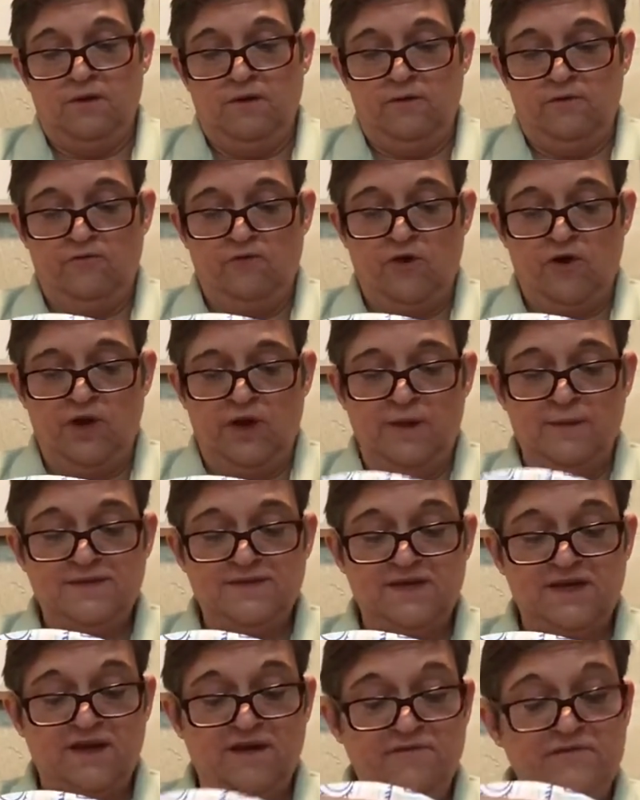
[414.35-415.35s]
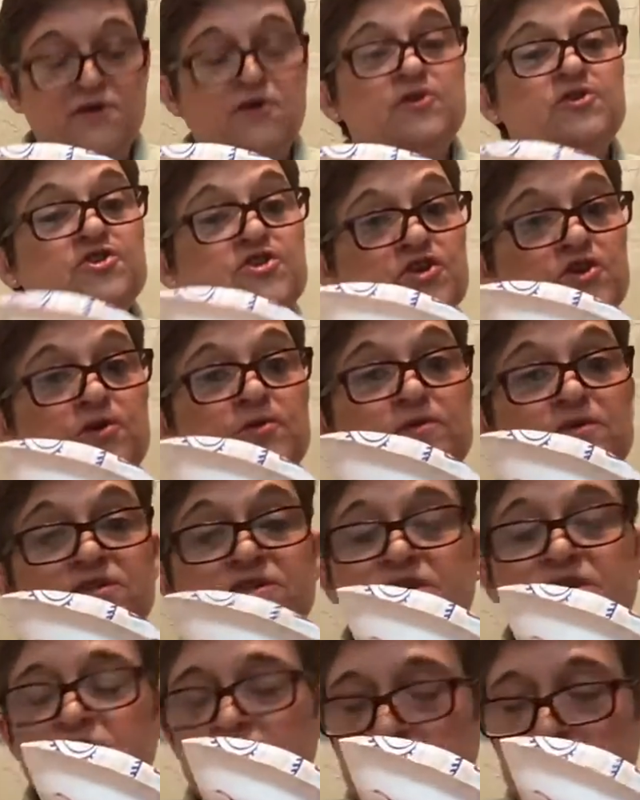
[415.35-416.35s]
Grown-ups, if you choose
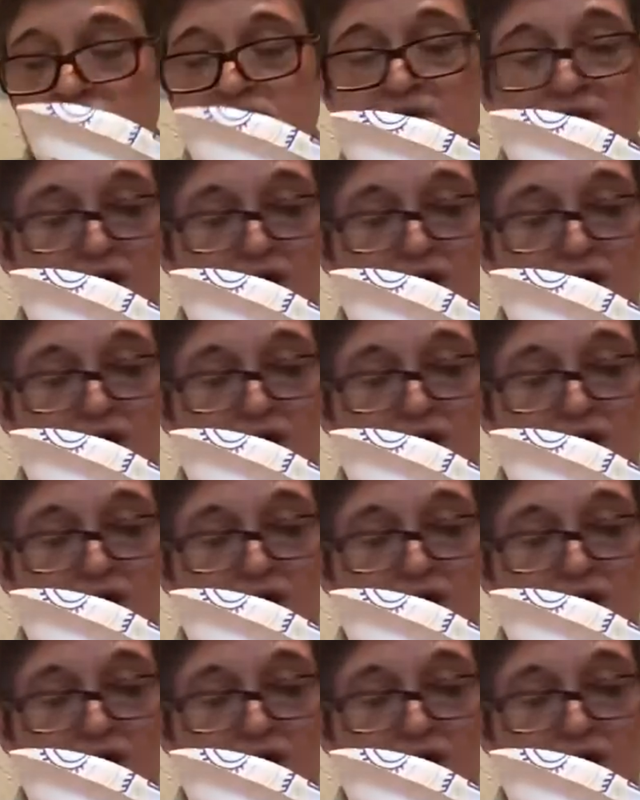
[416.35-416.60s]
to use the